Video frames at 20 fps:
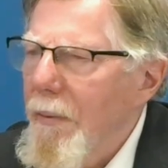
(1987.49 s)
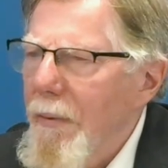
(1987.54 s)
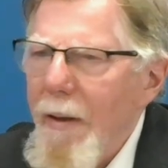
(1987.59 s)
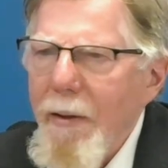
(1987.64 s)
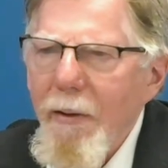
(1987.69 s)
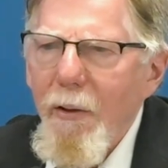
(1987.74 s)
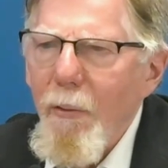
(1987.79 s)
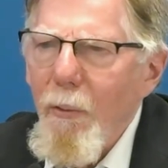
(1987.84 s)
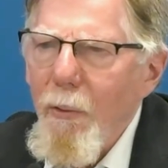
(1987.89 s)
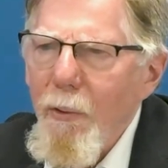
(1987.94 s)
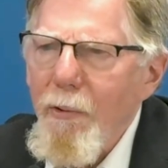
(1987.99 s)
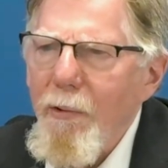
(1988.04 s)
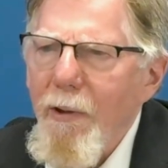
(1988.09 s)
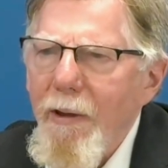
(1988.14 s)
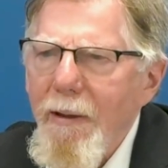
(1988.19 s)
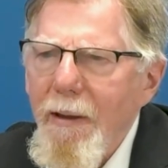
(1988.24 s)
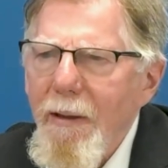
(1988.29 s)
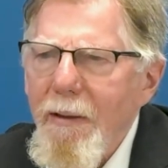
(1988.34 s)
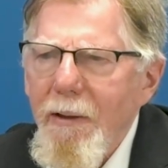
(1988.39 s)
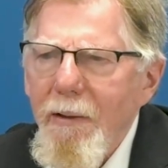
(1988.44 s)
like the
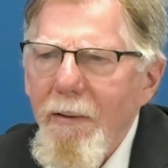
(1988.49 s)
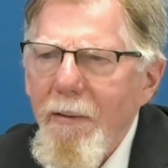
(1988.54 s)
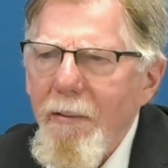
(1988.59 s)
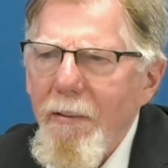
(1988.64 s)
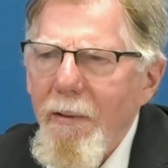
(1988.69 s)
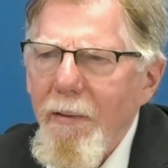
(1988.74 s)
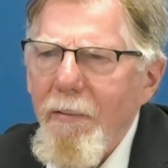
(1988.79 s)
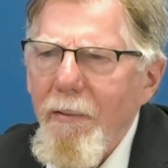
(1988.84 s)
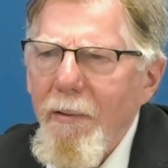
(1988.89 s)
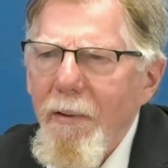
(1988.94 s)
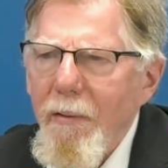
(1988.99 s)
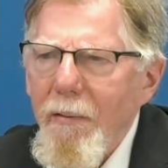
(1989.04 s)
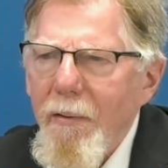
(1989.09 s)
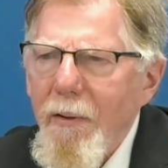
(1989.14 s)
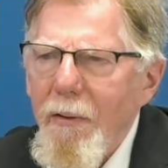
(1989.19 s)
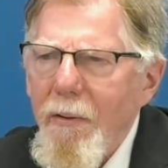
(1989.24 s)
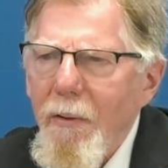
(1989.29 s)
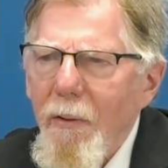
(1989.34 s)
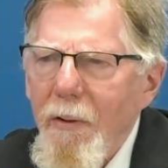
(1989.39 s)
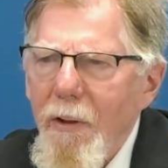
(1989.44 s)
authorization of
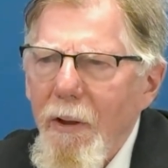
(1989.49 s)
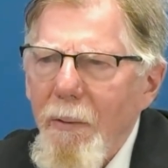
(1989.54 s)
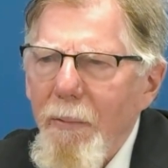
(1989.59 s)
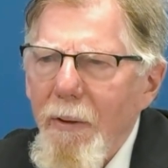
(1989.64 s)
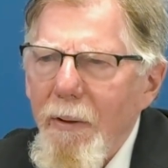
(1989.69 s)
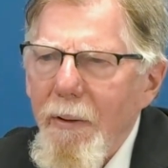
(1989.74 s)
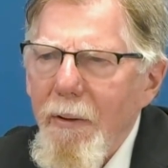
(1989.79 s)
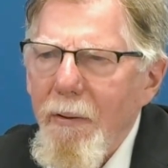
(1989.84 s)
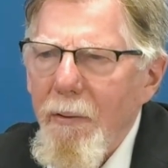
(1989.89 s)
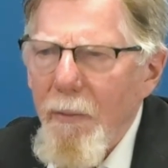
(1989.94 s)
the document,